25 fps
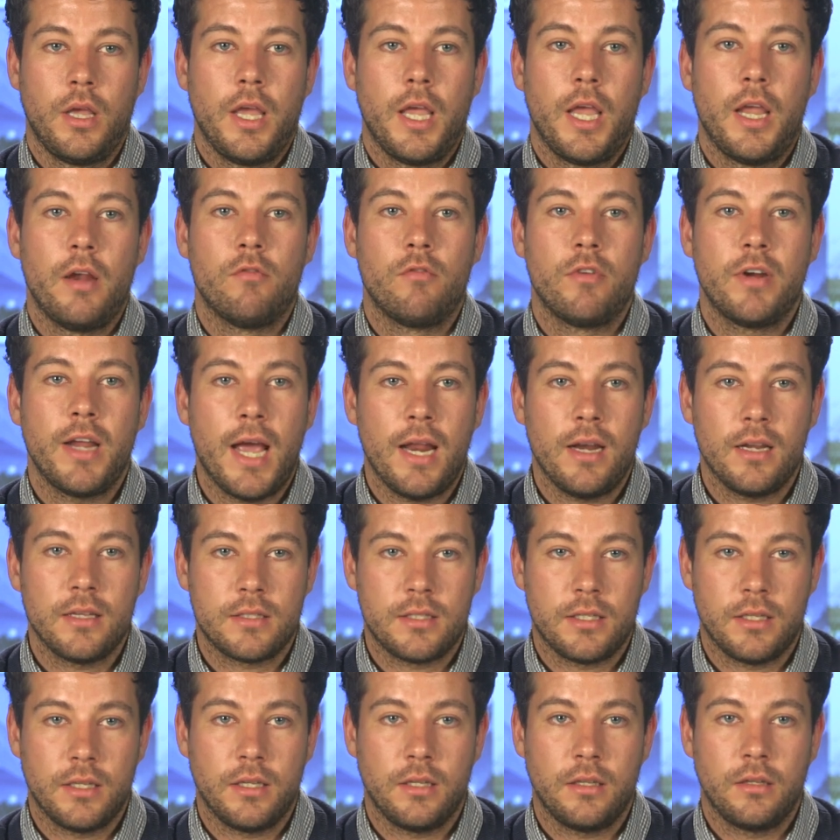In
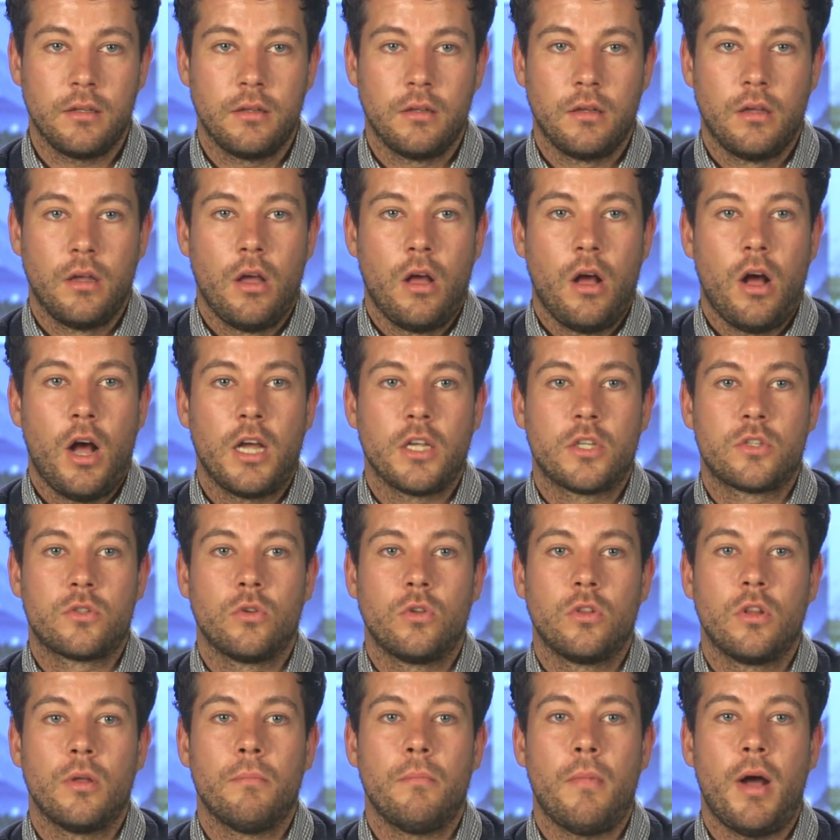reality, I
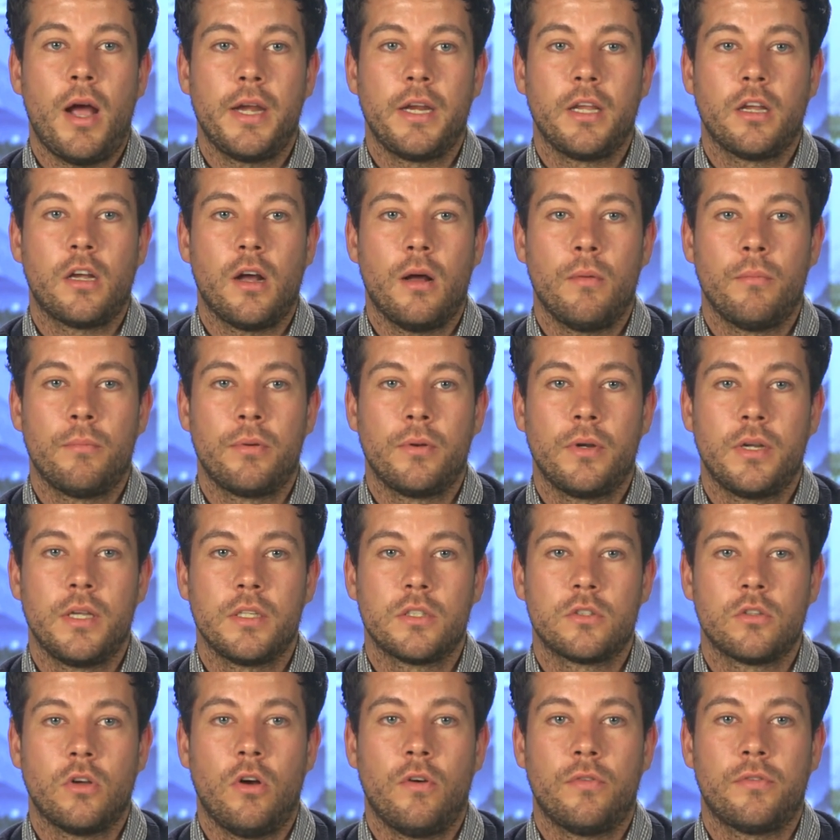saw that mining
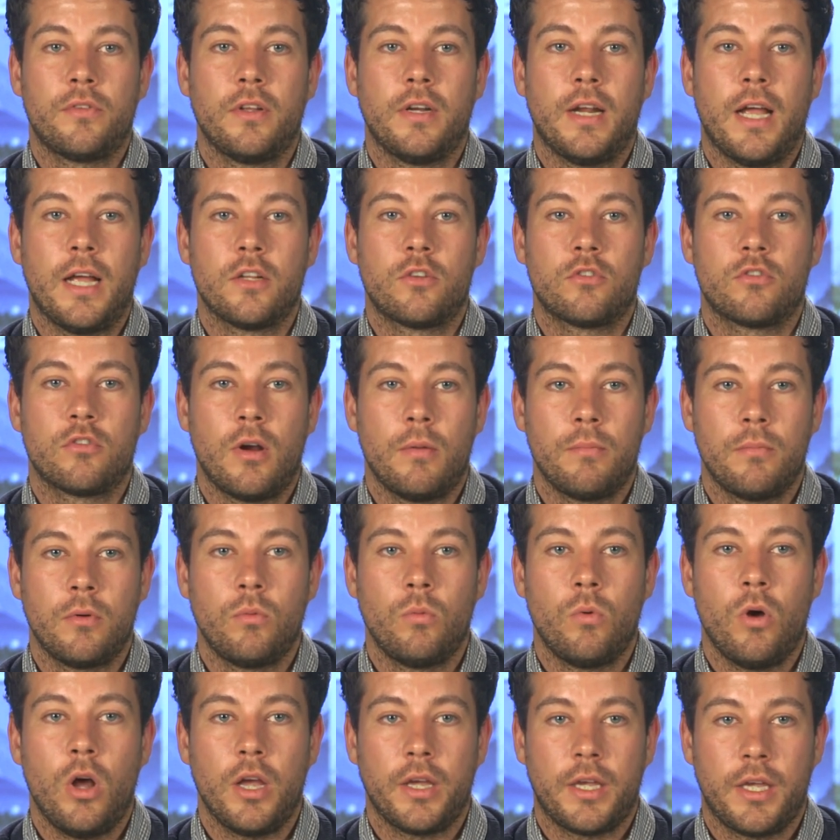companies often had trouble
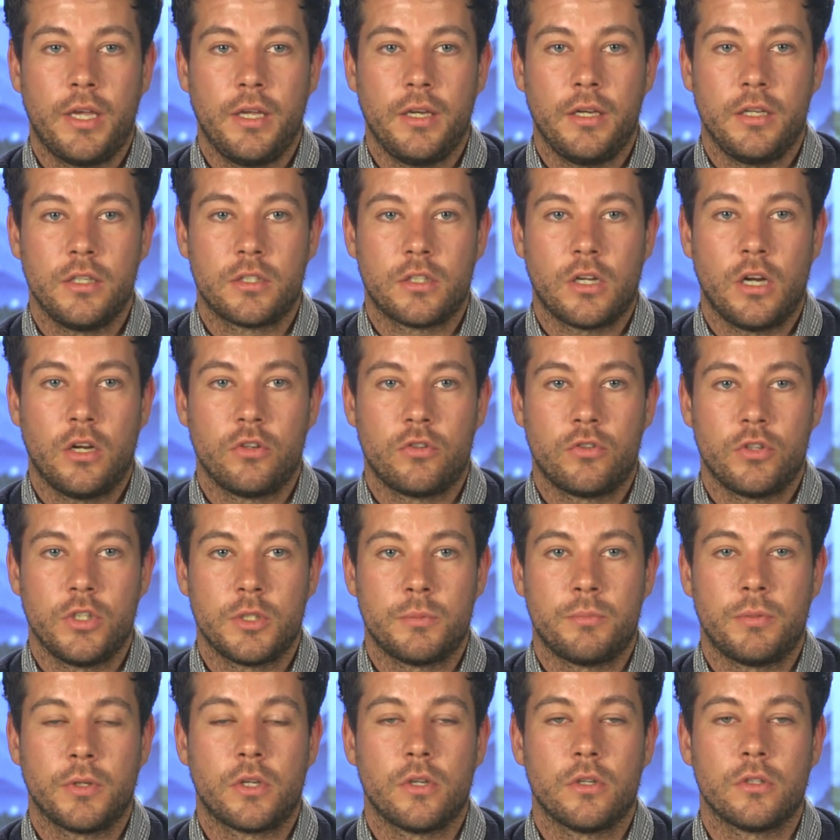working in these countries
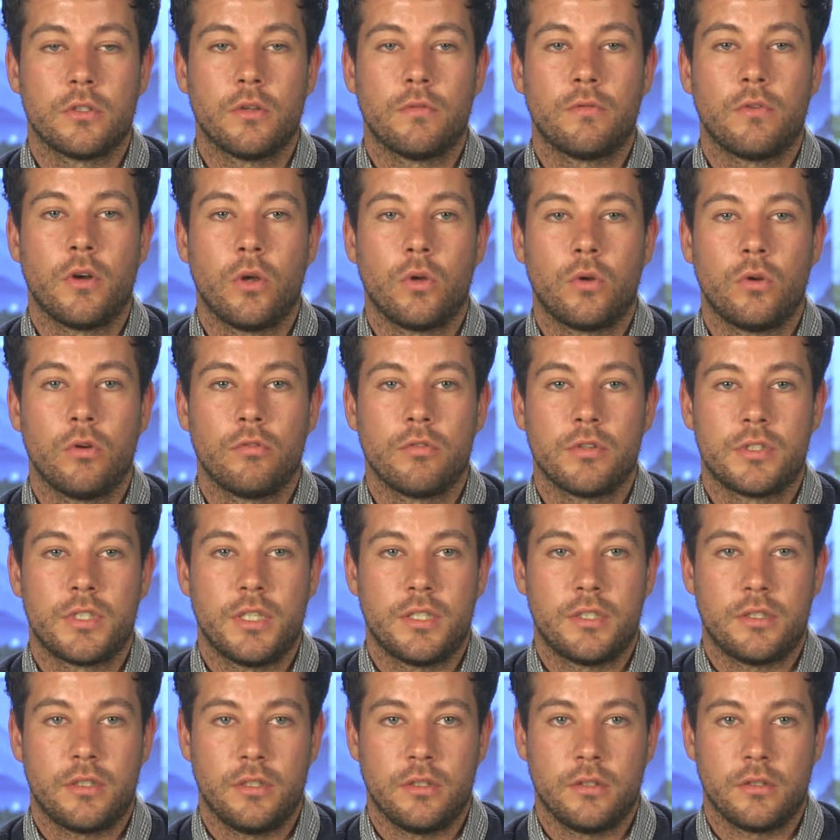because of local
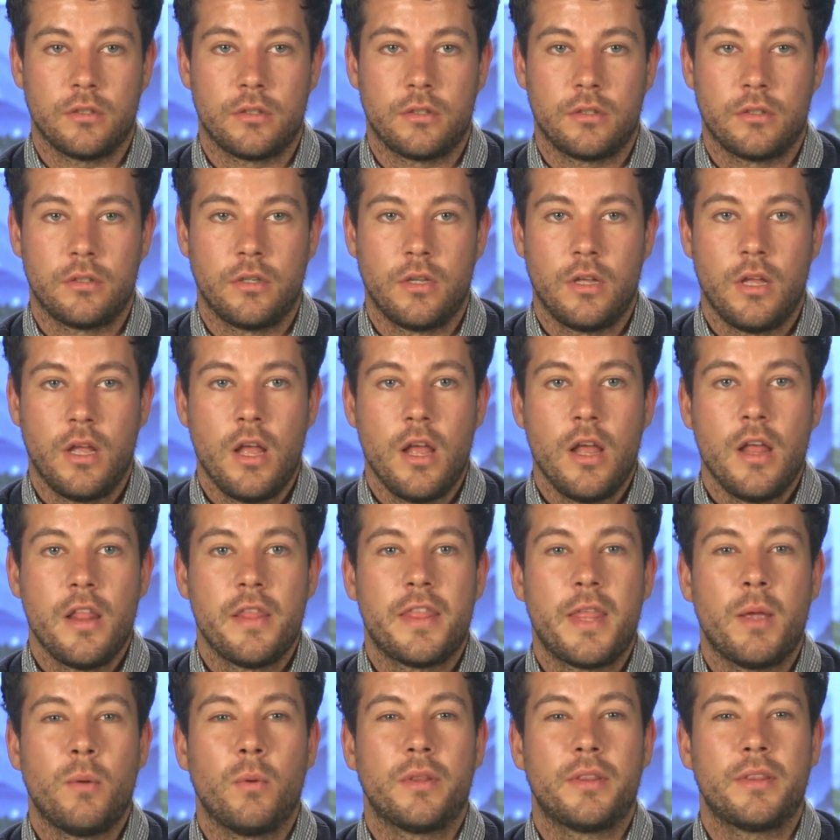resistance.
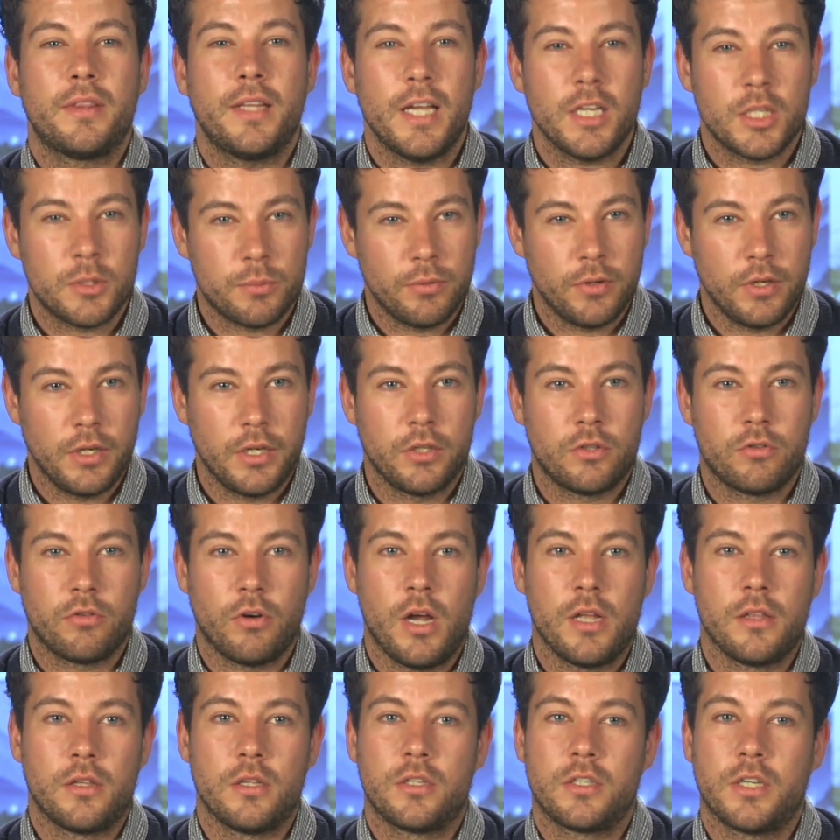They were desperately
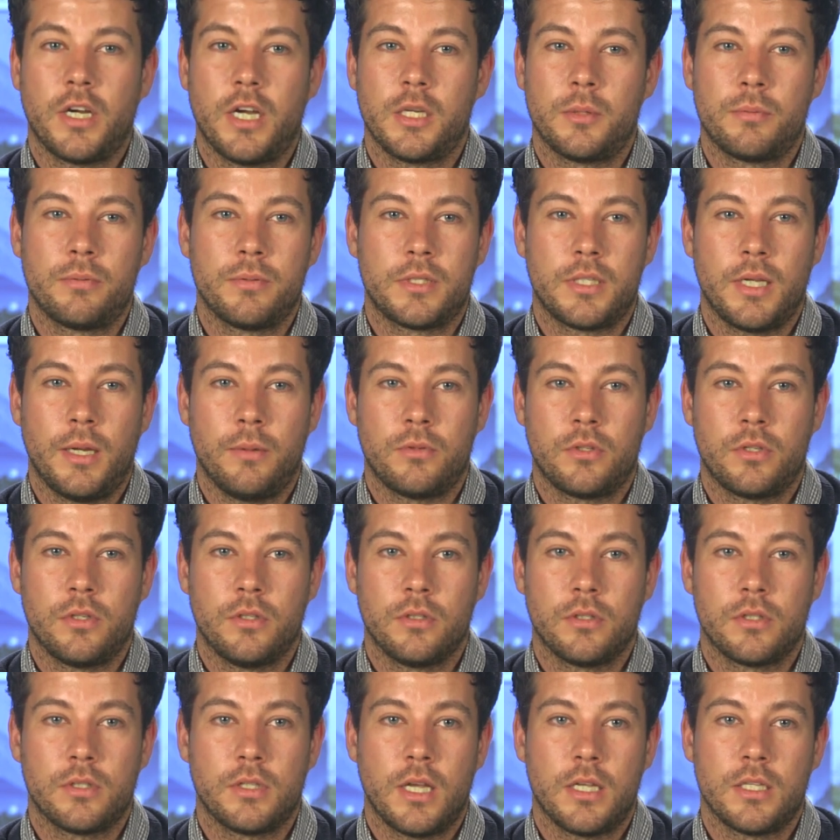trying to change
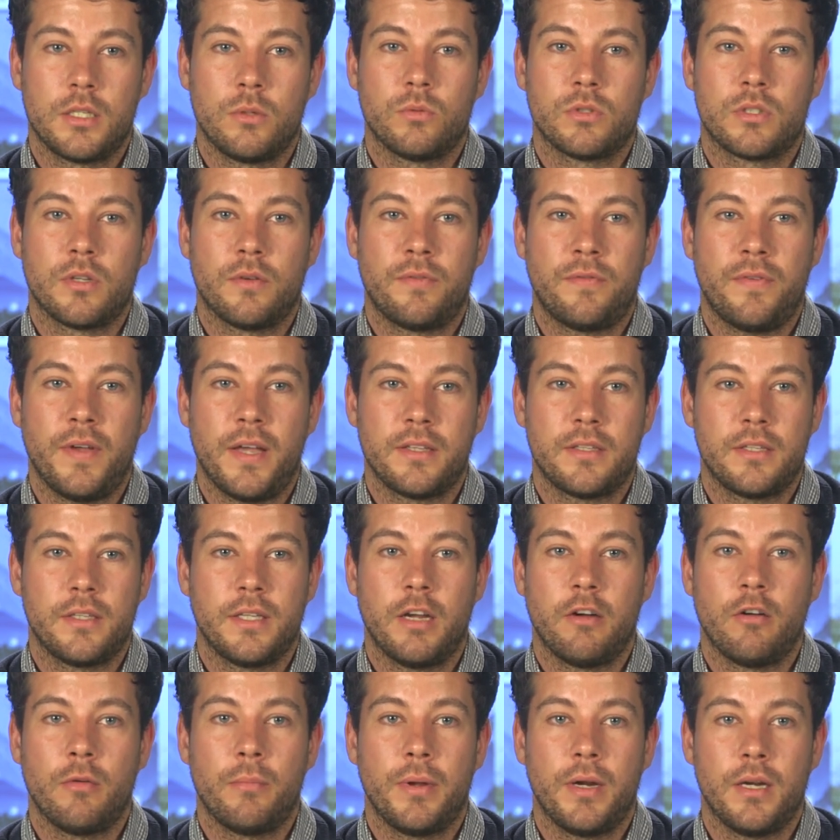perceptions as it was affecting
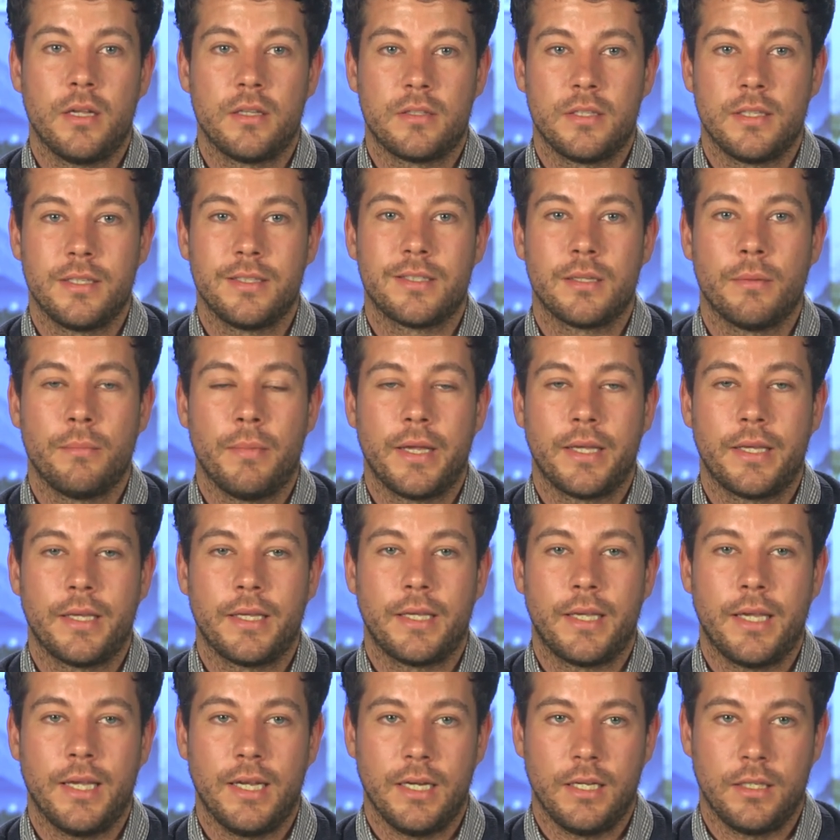their ability to make a
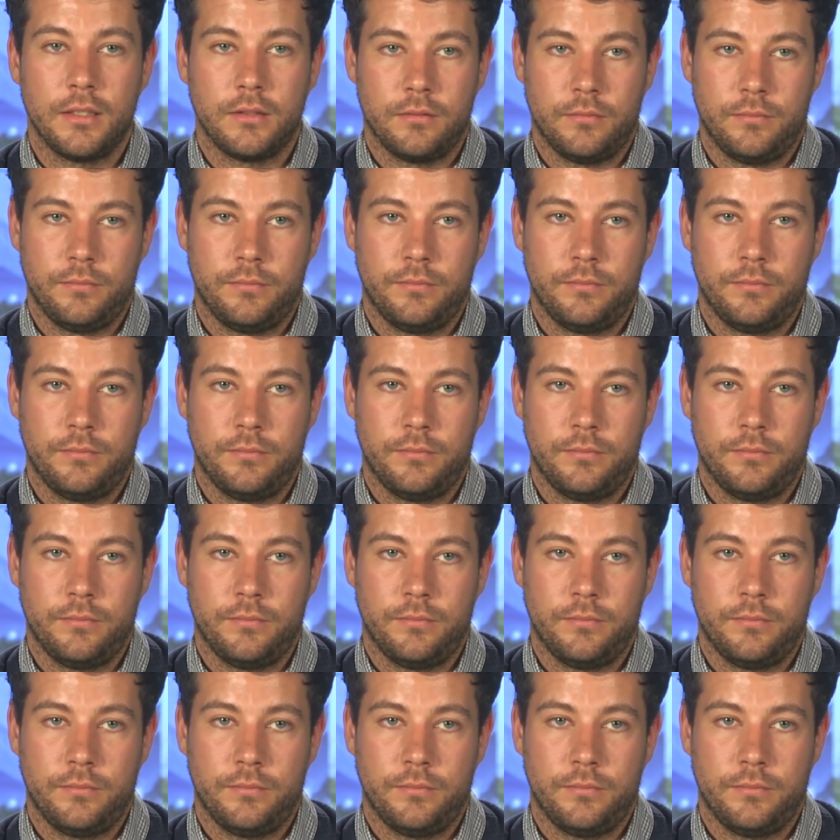killing.